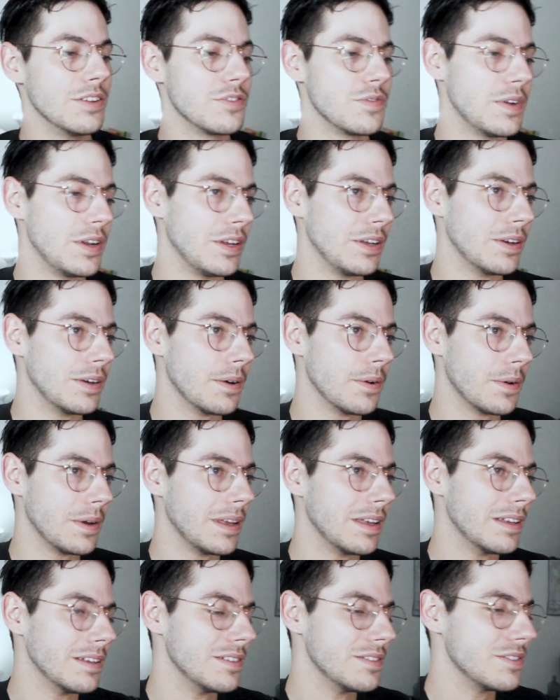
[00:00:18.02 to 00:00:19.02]
this video
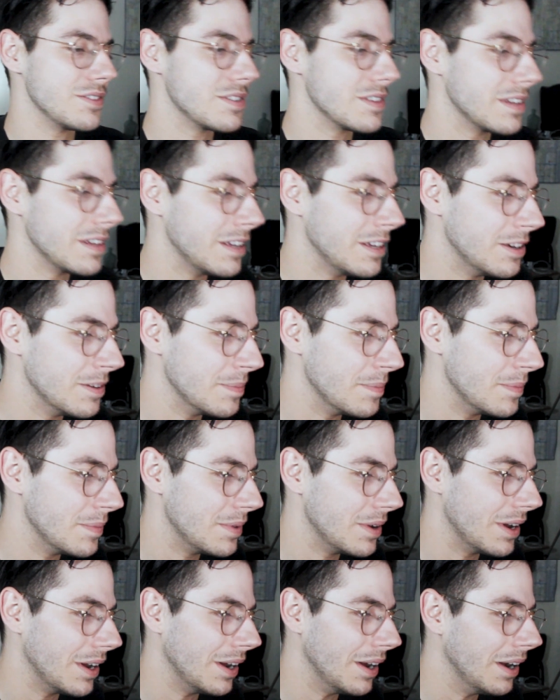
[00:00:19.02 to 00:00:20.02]
is
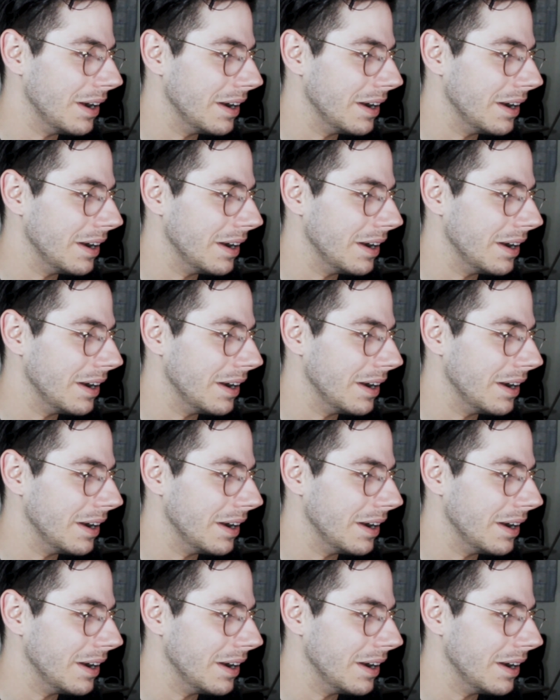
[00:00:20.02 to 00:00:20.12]
him